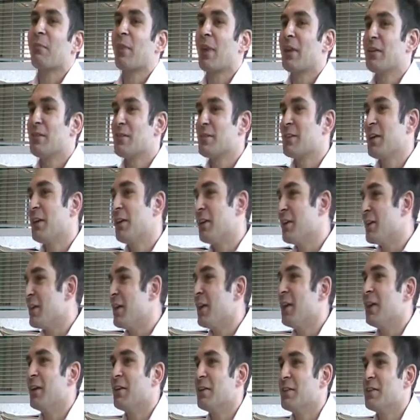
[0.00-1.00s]
and send it
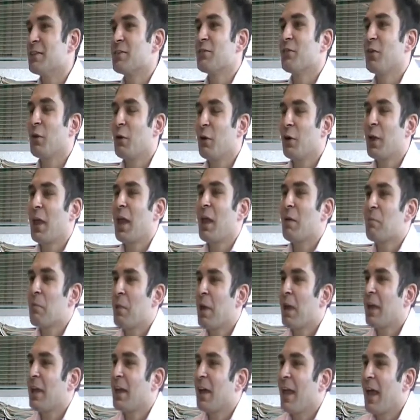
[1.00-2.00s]
in for our
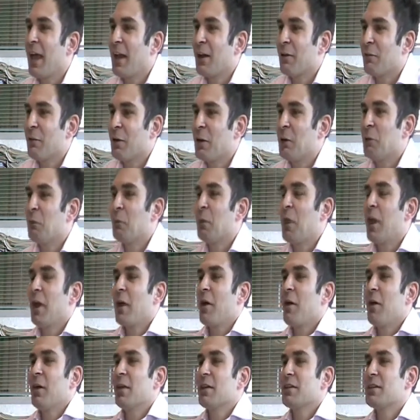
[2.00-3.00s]
campaign gallery and all that
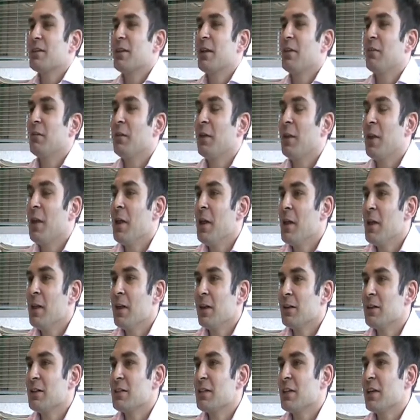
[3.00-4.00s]
kind of stuff. And
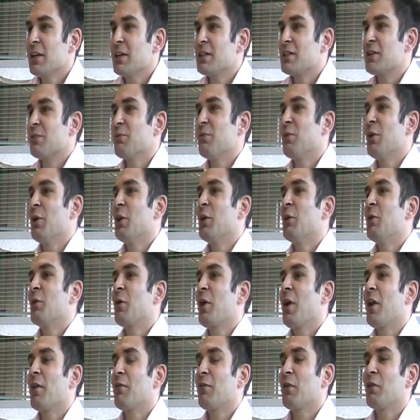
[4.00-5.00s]
I just think it's a real
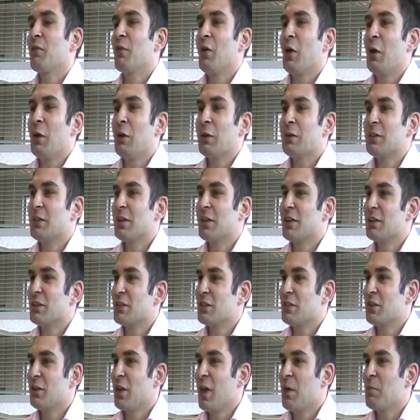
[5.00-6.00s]
kind of
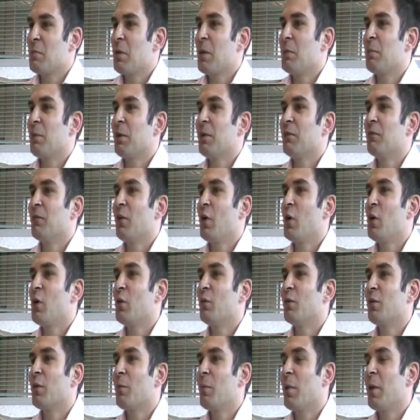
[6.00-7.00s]
advantage to get people
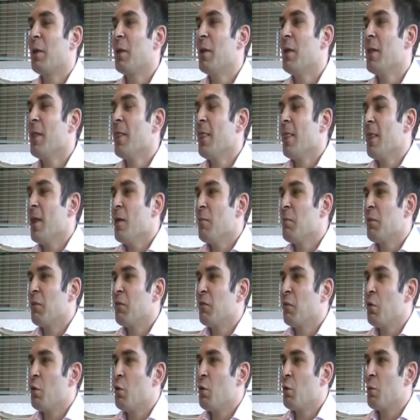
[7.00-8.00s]
involved. I mean,
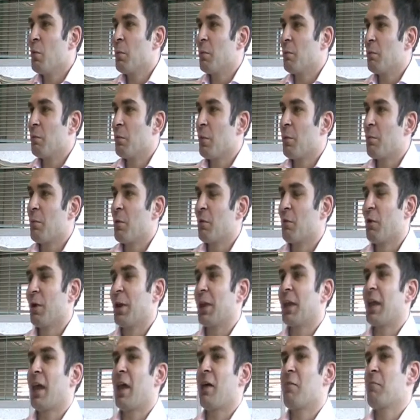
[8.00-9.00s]
before, when we're
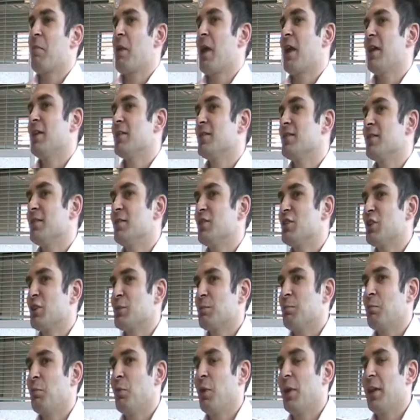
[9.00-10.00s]
running campaigns in
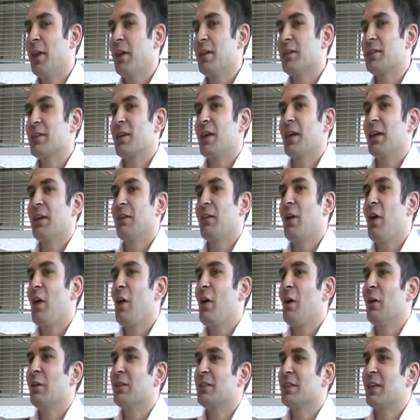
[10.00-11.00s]
just print, it's kind of
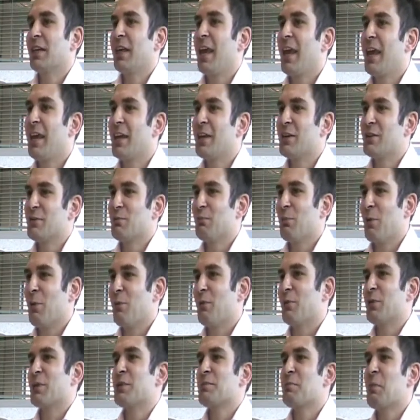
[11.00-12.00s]
hard to gauge
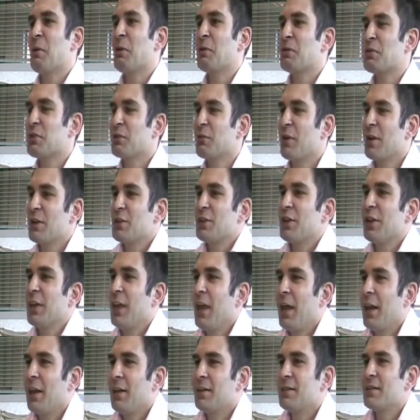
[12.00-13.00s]
what response you're actually
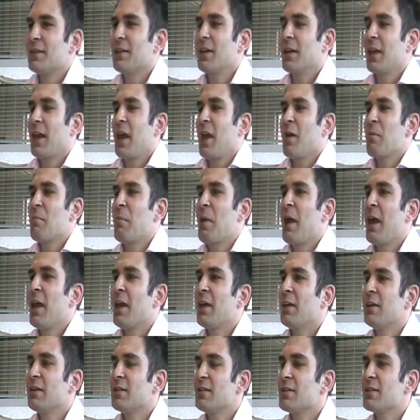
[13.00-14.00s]
getting to the
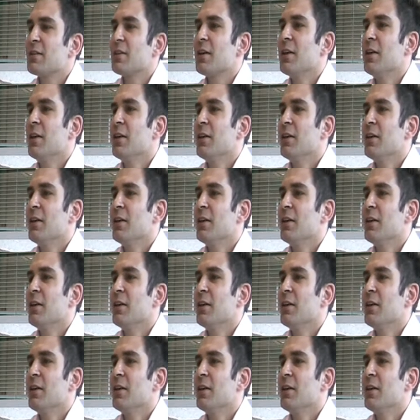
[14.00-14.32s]
campaigns.